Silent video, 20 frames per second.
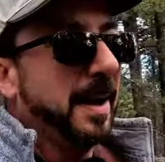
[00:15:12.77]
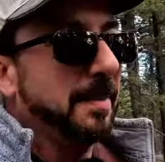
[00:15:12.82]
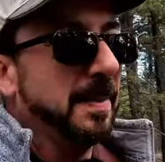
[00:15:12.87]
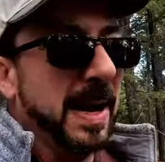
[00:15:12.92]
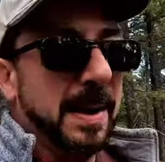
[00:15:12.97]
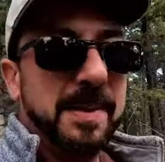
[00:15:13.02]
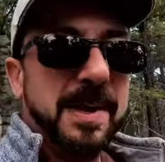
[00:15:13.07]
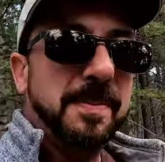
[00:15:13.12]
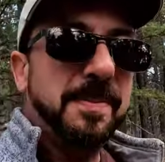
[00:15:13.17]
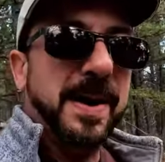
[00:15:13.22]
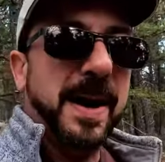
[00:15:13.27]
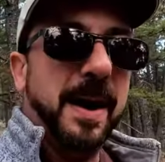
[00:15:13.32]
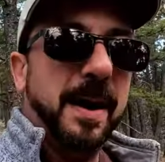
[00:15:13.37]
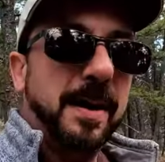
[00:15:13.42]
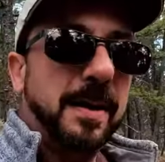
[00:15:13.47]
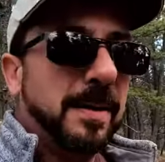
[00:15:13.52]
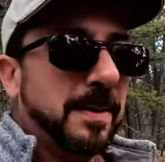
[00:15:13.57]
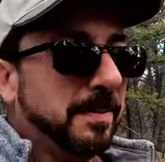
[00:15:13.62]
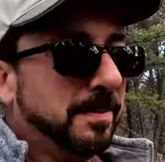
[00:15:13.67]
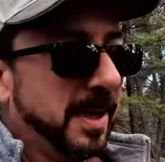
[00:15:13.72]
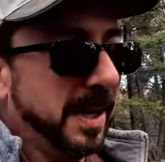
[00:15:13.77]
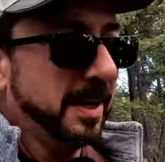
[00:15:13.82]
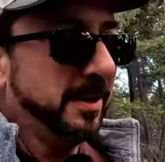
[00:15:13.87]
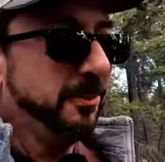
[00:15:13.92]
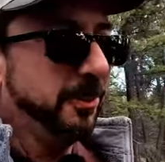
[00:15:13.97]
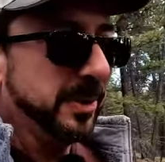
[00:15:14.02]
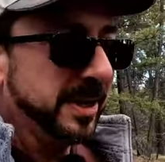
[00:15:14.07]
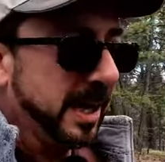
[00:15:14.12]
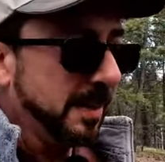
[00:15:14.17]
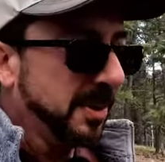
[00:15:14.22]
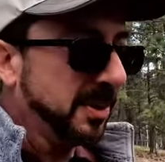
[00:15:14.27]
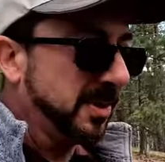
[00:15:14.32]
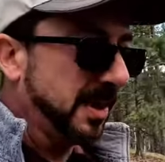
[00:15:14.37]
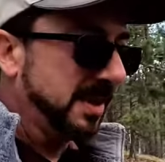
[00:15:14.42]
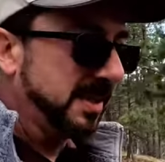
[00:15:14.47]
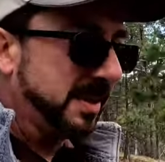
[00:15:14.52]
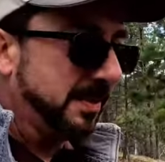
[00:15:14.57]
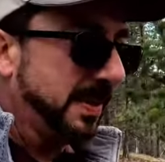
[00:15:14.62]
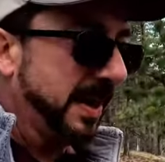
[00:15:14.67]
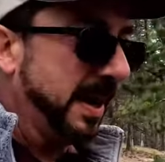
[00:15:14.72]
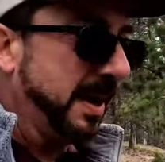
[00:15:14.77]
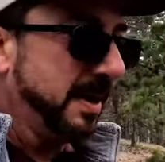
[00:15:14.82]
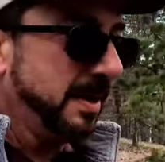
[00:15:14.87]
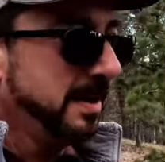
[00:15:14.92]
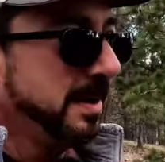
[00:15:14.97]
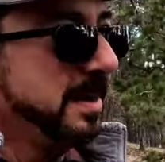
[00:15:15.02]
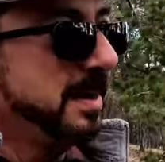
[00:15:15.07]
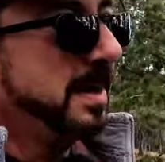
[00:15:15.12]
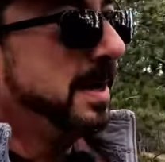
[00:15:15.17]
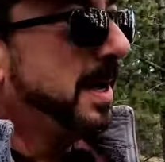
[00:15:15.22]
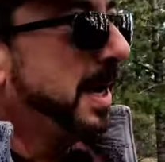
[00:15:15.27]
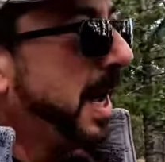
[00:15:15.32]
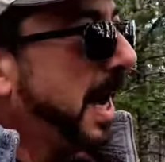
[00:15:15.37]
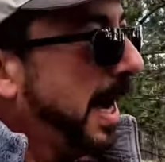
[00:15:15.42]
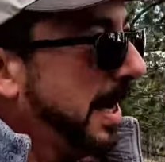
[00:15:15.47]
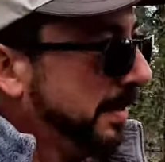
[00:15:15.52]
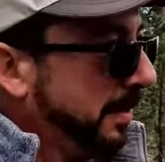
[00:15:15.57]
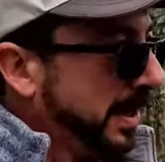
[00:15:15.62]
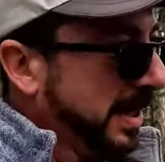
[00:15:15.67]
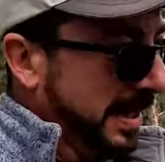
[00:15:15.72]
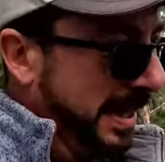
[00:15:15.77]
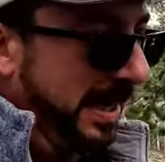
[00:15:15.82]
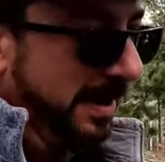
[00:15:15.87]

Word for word: Maybe a bear, but if we come across a bear, I want